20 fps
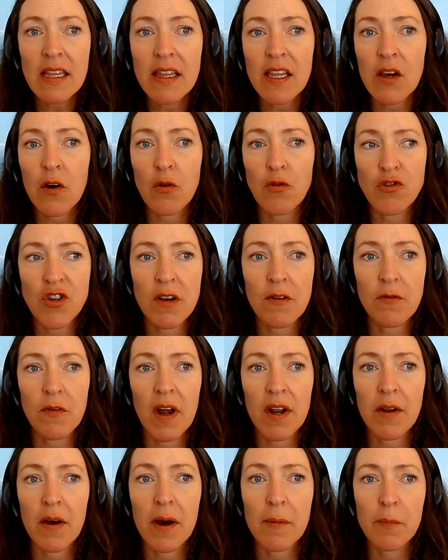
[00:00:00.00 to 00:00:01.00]
the
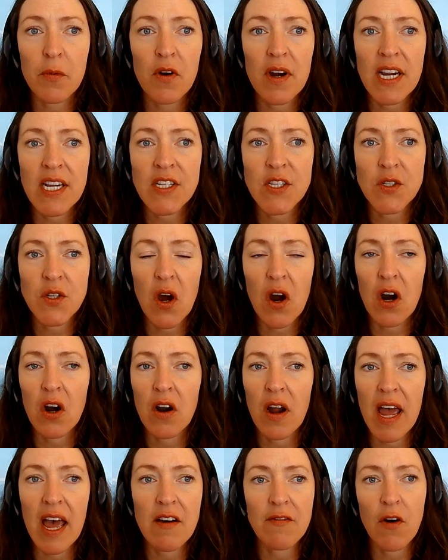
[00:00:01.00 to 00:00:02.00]
oceanfront upgrades
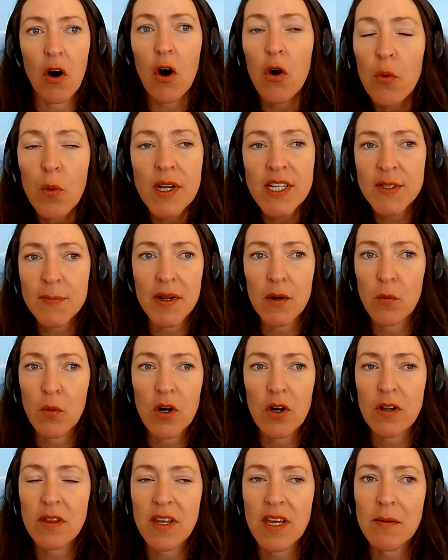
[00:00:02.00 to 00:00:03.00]
have always been
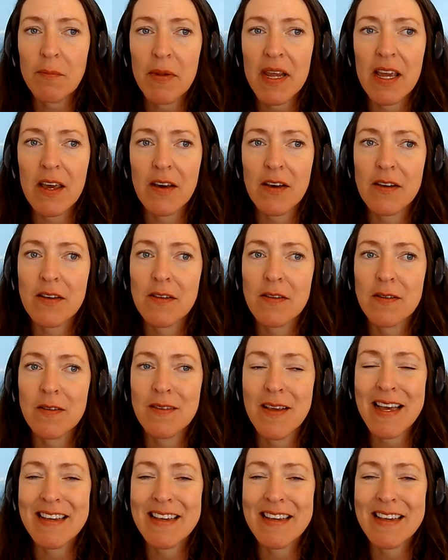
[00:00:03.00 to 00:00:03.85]
worth it because,